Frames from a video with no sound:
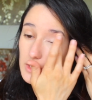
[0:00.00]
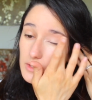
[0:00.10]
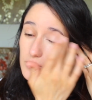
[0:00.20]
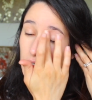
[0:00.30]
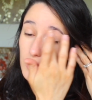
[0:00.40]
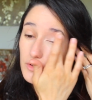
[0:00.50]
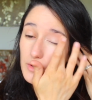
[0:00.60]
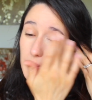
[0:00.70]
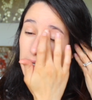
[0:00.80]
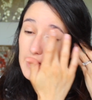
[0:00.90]
Just
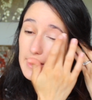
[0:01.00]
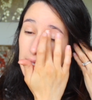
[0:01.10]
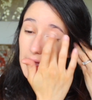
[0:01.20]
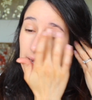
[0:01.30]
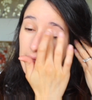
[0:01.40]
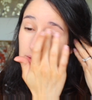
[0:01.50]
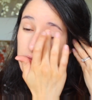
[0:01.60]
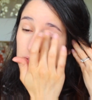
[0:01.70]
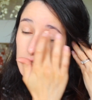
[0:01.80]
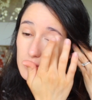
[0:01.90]
over my
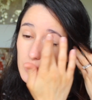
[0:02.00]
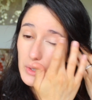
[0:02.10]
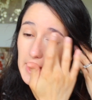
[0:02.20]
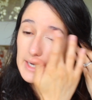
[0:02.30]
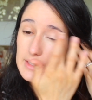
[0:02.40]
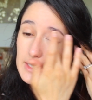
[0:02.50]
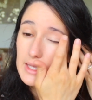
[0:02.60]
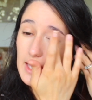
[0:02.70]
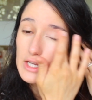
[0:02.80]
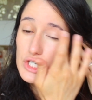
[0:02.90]
eyes to act
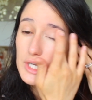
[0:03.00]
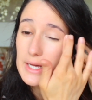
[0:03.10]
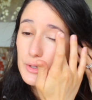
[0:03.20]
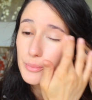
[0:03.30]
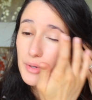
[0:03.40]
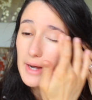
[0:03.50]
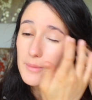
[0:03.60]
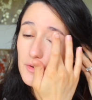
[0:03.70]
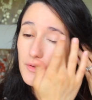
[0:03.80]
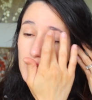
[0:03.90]
like a shadow
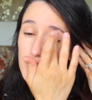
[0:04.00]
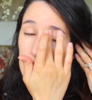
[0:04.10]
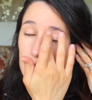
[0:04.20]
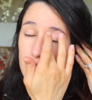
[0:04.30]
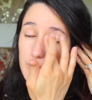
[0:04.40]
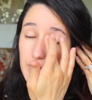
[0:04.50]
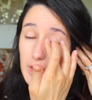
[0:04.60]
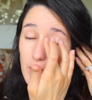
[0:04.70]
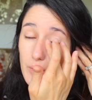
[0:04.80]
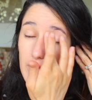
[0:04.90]
primer for the shadows we're
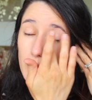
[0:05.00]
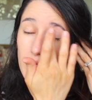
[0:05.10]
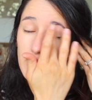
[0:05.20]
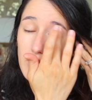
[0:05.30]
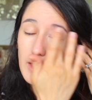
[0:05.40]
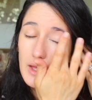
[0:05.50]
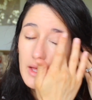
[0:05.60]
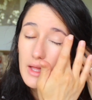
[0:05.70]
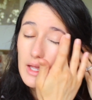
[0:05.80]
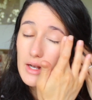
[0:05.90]
going to go in with
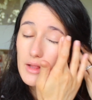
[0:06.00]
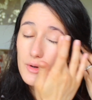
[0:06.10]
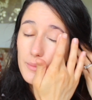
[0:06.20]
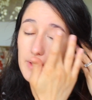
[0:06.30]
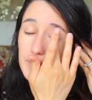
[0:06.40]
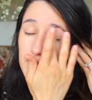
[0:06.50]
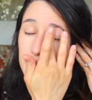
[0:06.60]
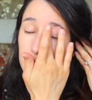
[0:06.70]
in a little bit.